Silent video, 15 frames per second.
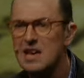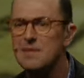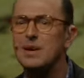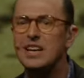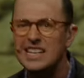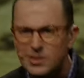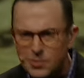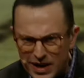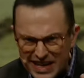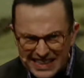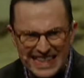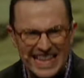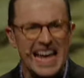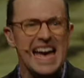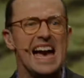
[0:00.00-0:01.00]
because we
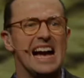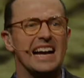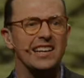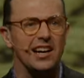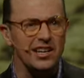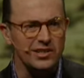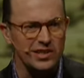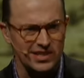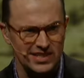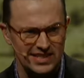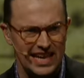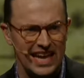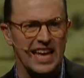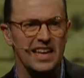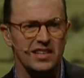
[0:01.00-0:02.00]
lack
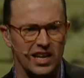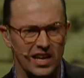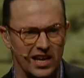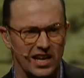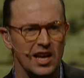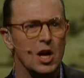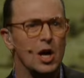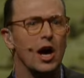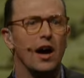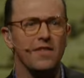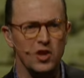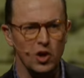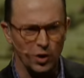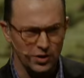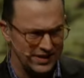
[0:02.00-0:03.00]
understanding of
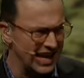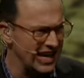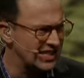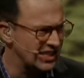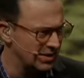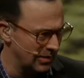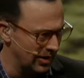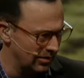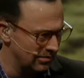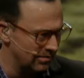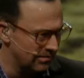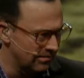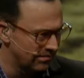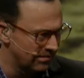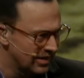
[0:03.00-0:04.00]
the Old Testament.
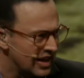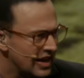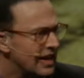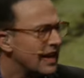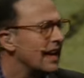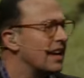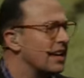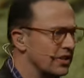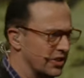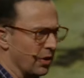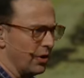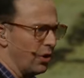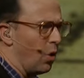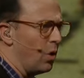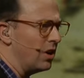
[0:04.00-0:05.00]
So,
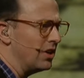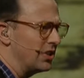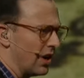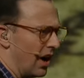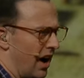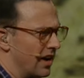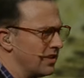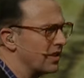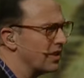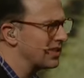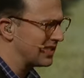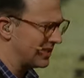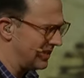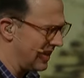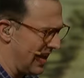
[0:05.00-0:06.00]
in order to
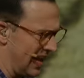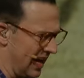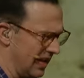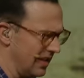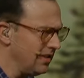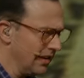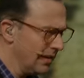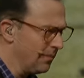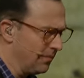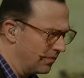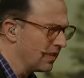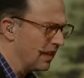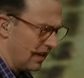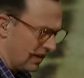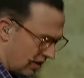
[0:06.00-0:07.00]
understand
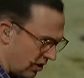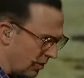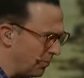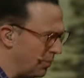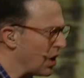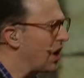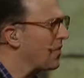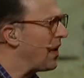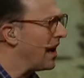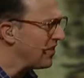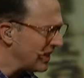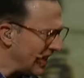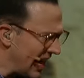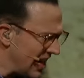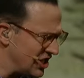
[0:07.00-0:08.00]
the book of
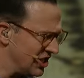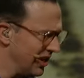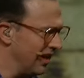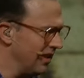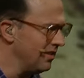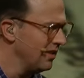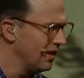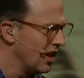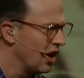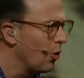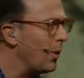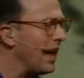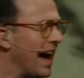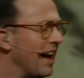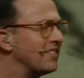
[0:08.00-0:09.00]
Revelation,
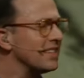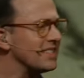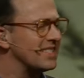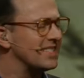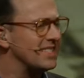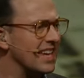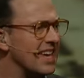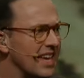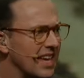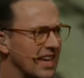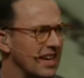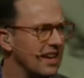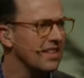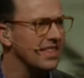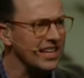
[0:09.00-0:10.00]
we have to
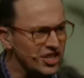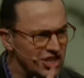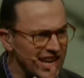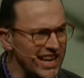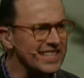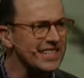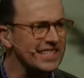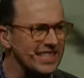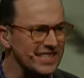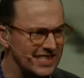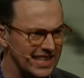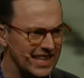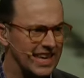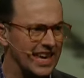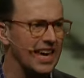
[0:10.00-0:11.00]
see that Jesus is
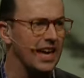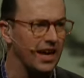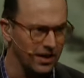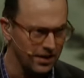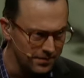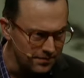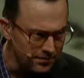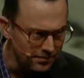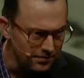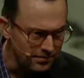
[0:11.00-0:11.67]
the key.